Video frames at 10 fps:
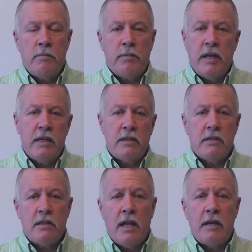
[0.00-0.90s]

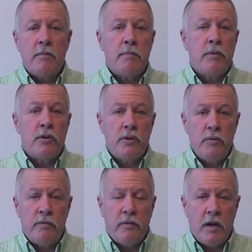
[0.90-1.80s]
places like Purdue
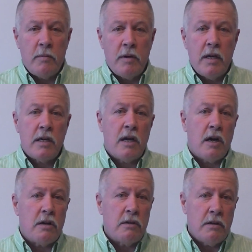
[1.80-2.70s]
Pharma,
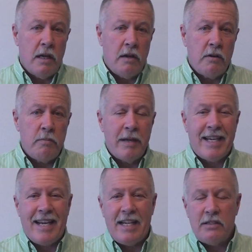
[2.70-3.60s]
Cardinal Health,
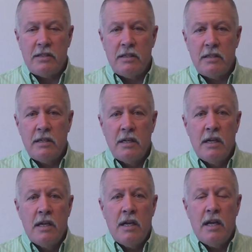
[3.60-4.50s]
McKesson,
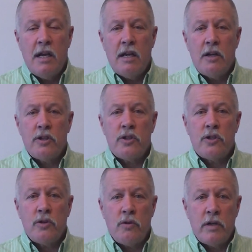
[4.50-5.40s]
and
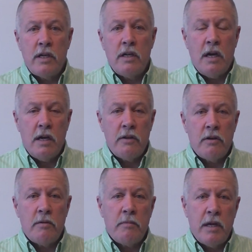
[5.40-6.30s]
assorted
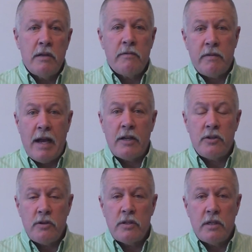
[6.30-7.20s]
other
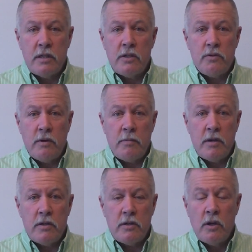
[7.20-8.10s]
manufacturers and
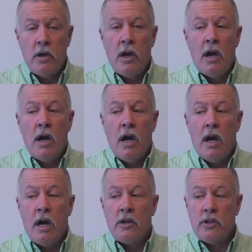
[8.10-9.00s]
distributors
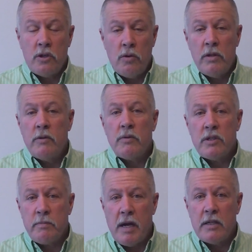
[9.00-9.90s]
are solely
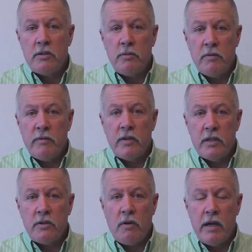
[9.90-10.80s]
responsible for this
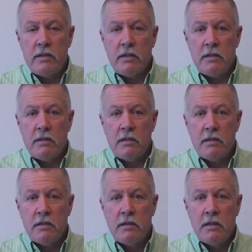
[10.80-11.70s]
crisis.
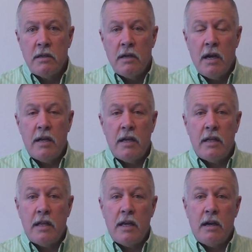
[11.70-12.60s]
I think
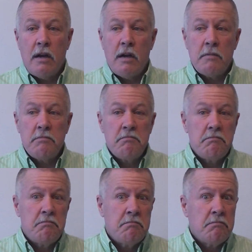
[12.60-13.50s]
they are
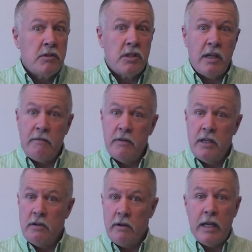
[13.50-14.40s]
70
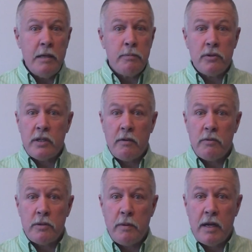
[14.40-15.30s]
or 80%
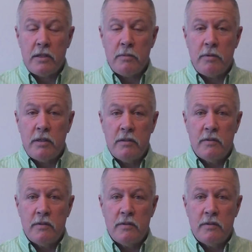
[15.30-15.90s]
responsible,